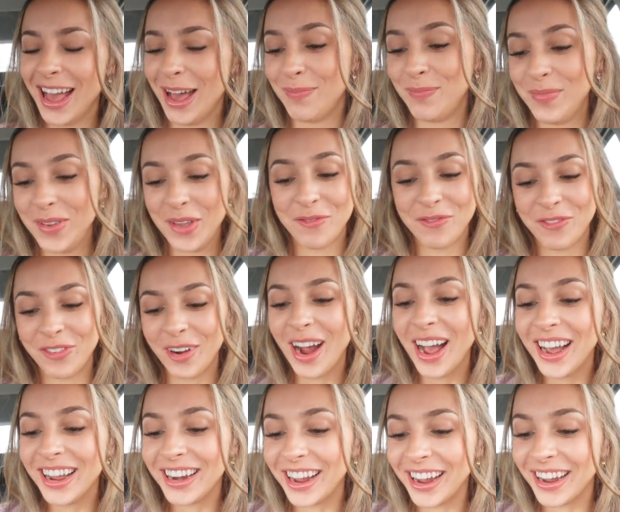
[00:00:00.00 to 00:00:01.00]
happy
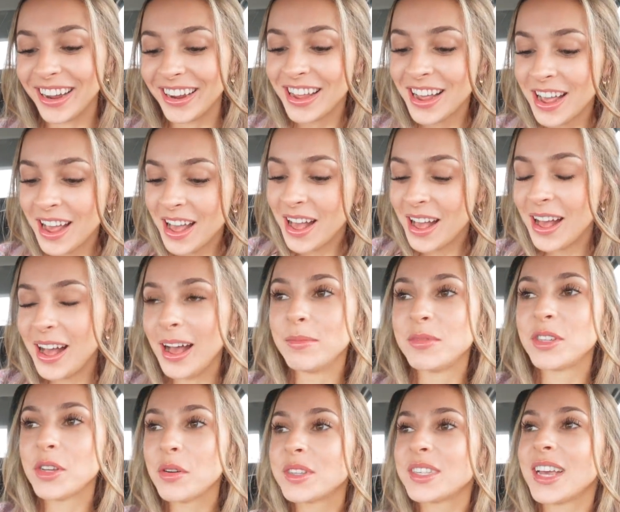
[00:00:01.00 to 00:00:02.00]
Friday. I'm
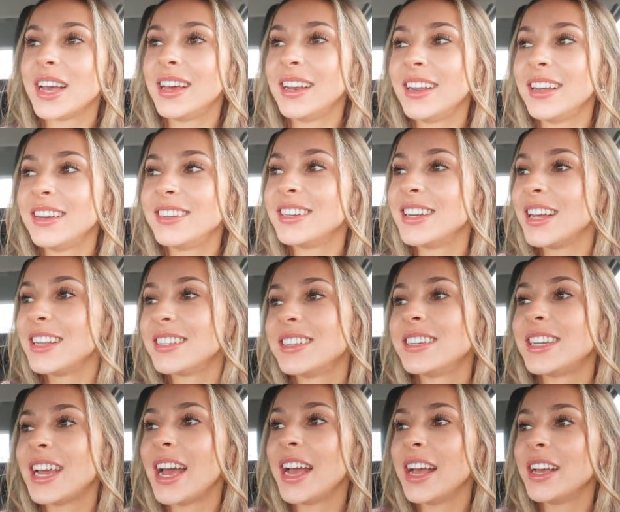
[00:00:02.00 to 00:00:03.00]
so excited. Today's the
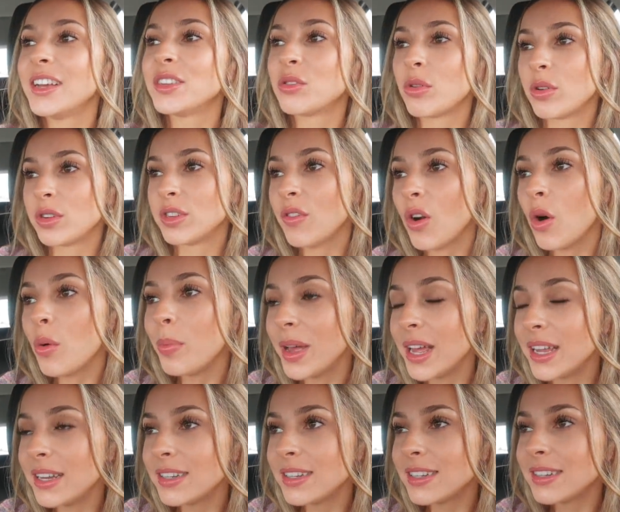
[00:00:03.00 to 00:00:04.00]
day. Stores have
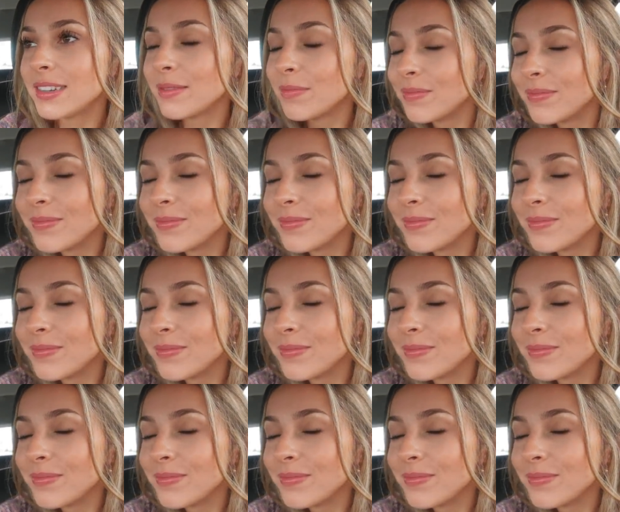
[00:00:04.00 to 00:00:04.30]
opened.